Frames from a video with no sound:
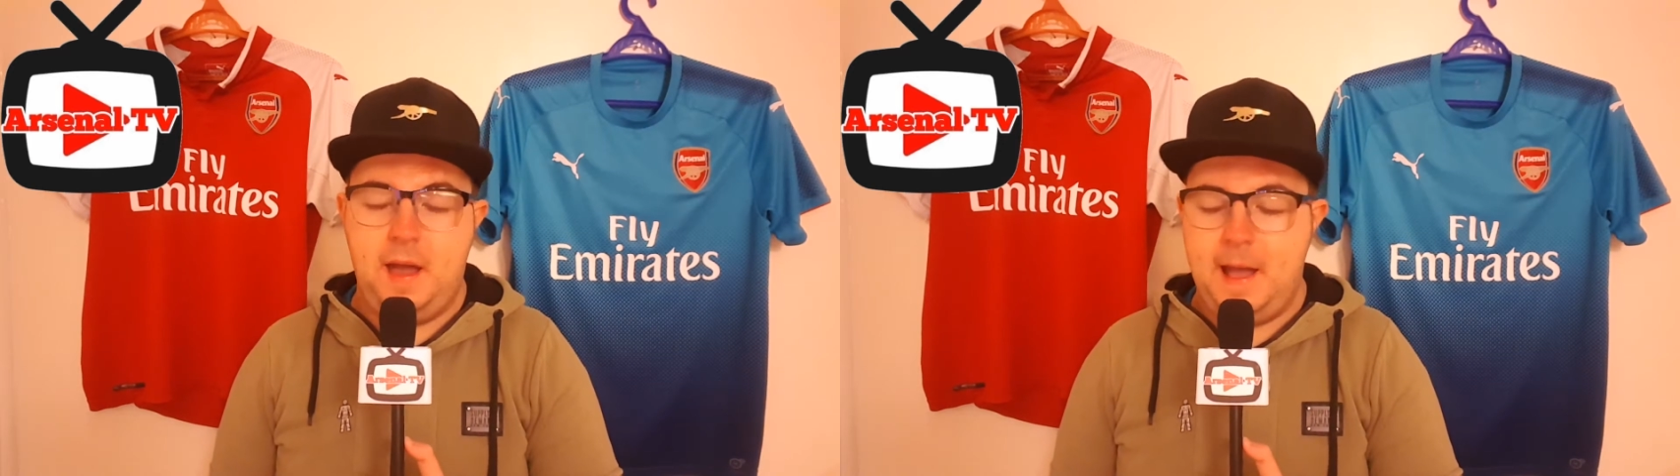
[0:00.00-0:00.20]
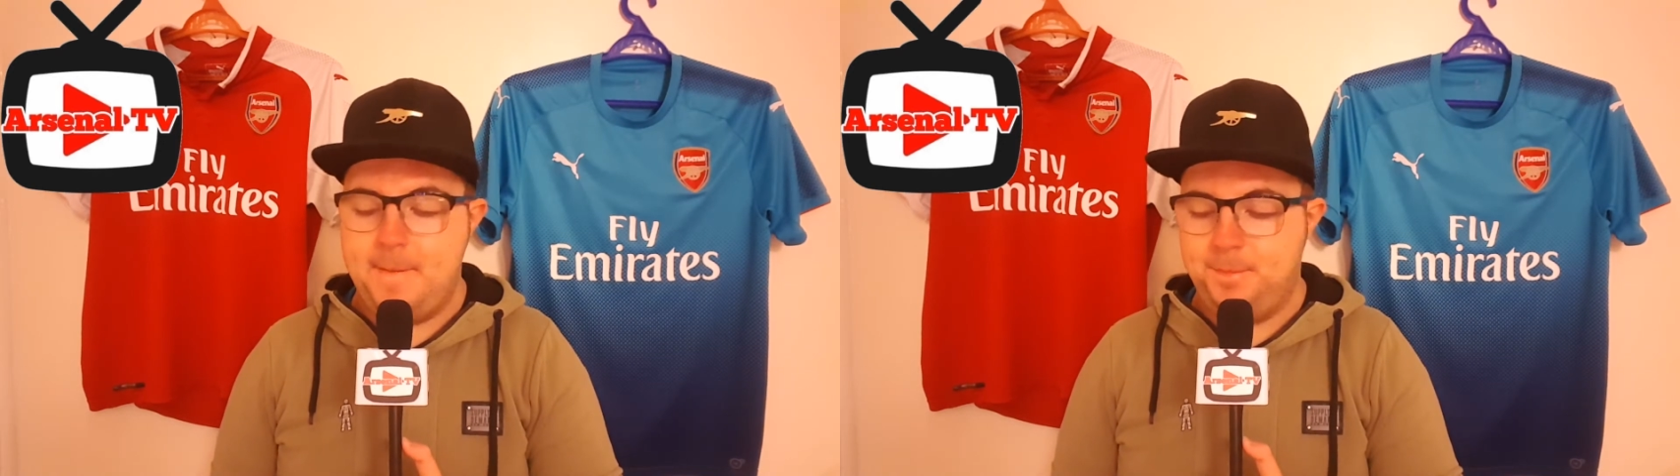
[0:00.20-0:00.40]

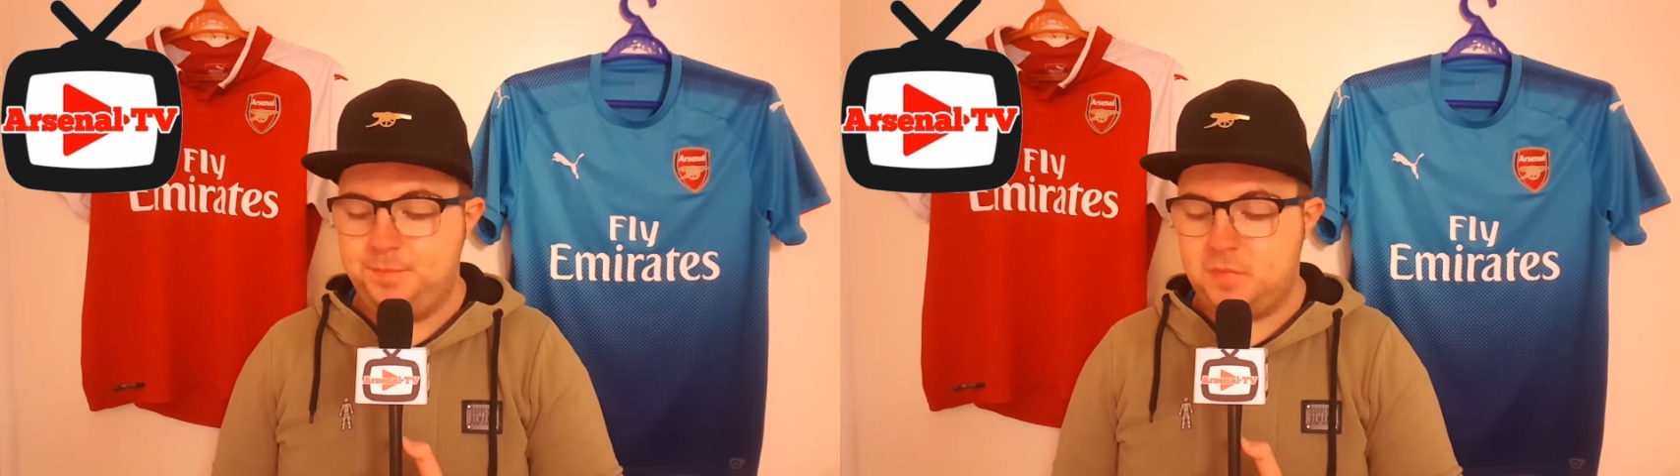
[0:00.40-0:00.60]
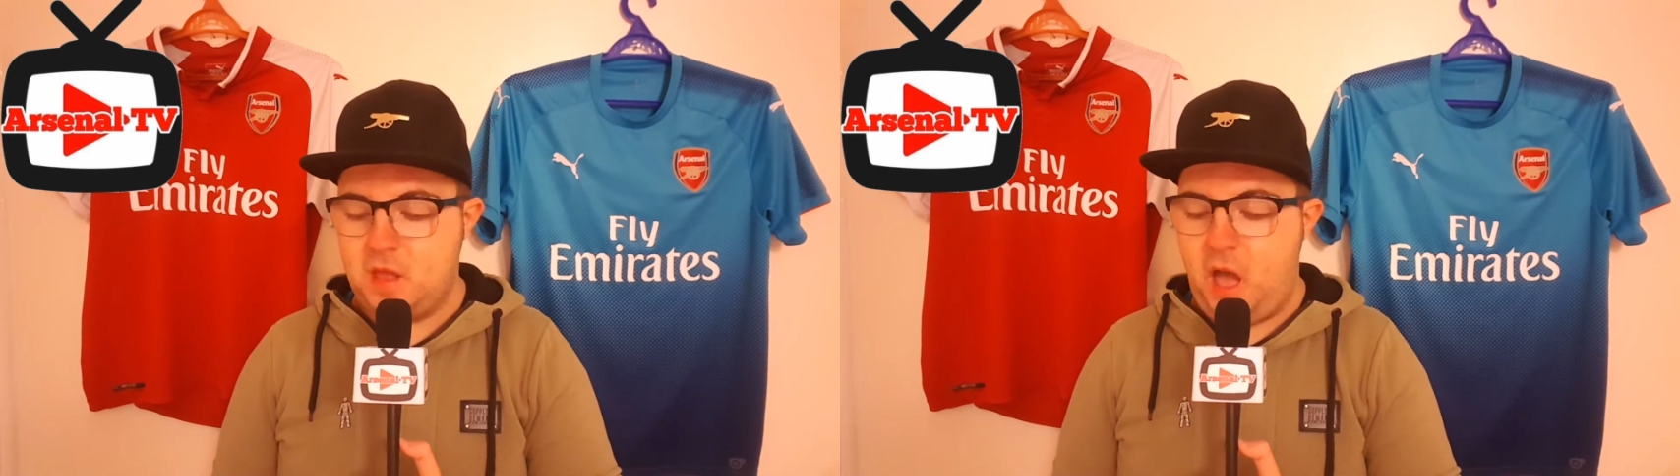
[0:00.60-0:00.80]

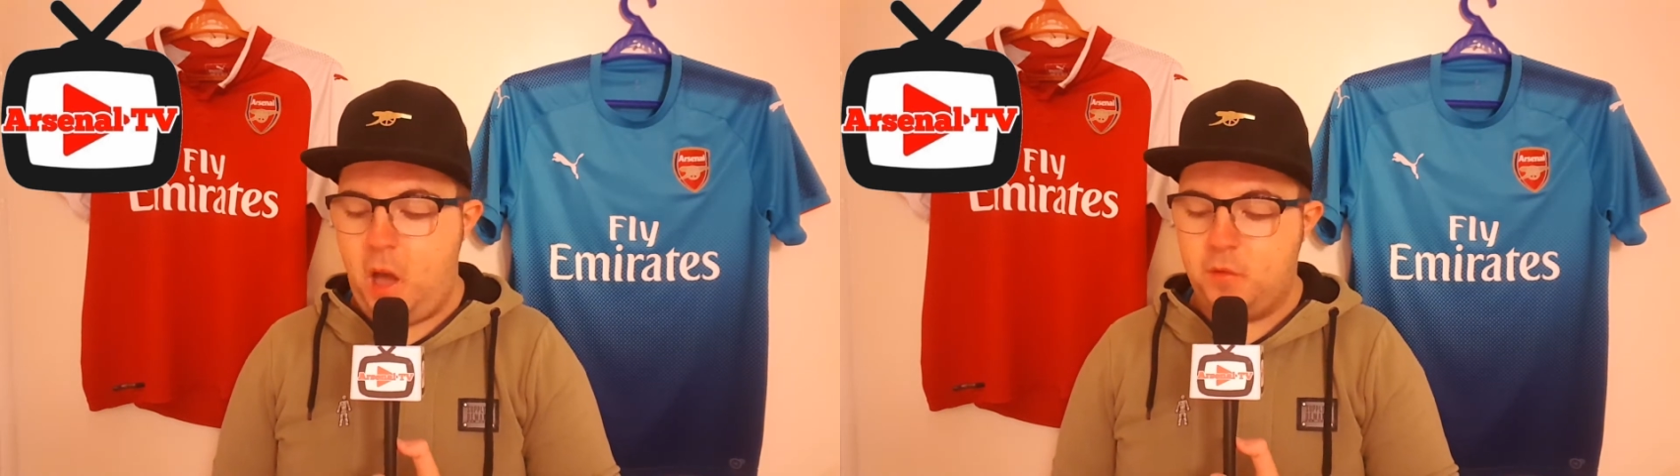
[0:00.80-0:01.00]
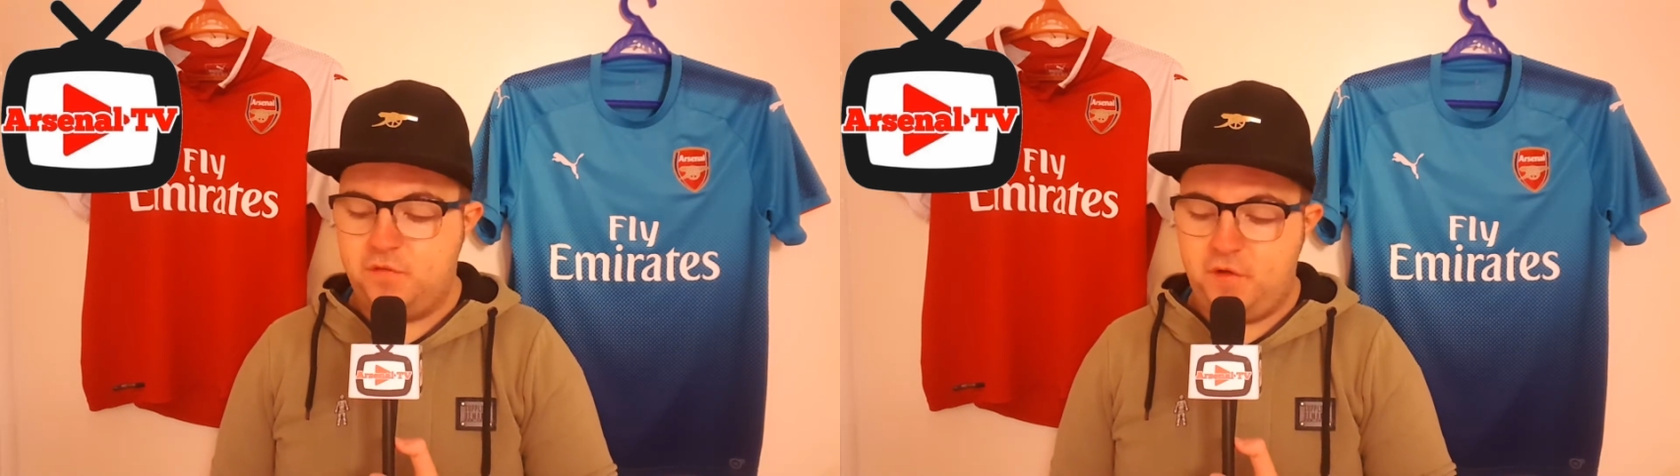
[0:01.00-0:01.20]

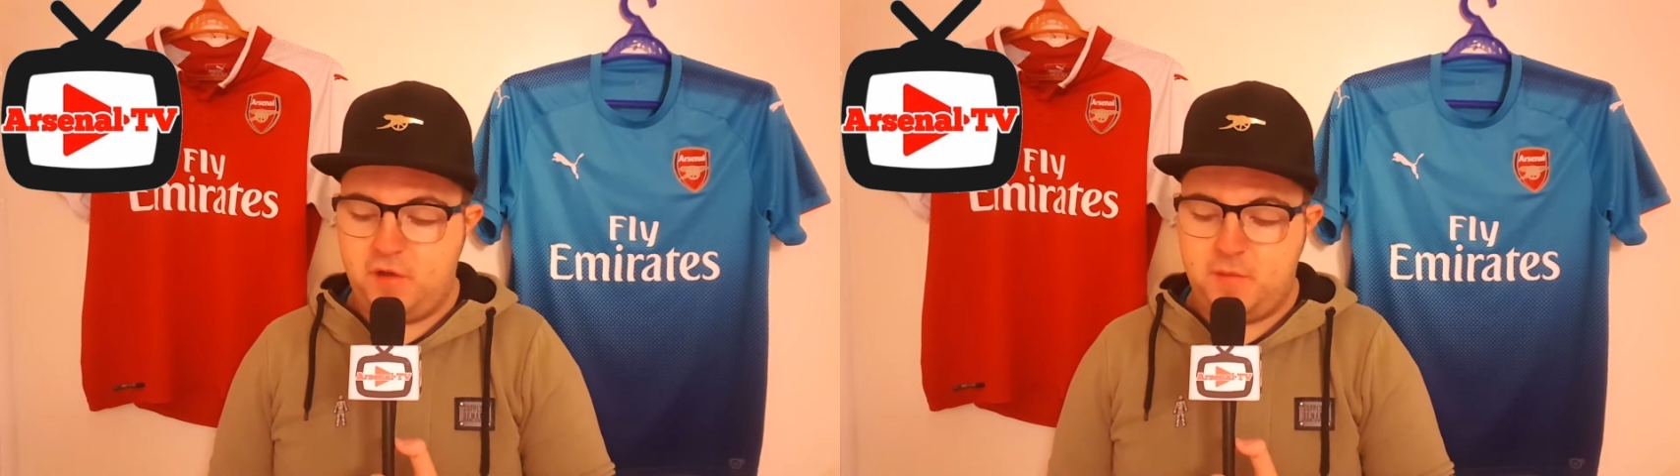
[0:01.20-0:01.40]
I was very